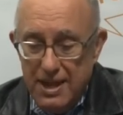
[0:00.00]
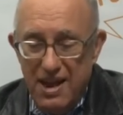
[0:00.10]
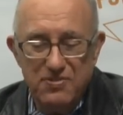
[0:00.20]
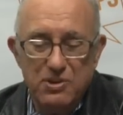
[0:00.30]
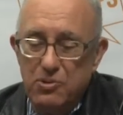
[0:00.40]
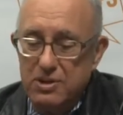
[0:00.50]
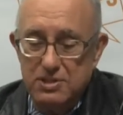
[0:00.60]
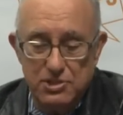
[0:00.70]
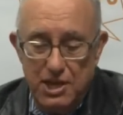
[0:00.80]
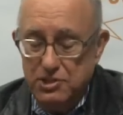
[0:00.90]
every
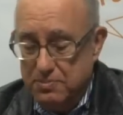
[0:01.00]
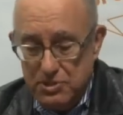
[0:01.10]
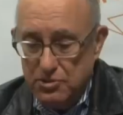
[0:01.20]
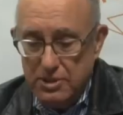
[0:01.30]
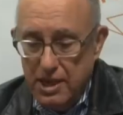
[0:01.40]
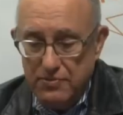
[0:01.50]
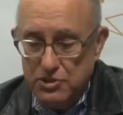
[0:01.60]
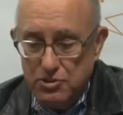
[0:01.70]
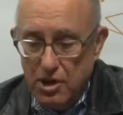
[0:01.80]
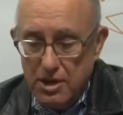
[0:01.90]
organization, but certainly every
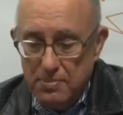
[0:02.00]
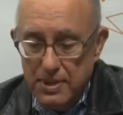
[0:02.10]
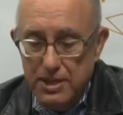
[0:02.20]
startup,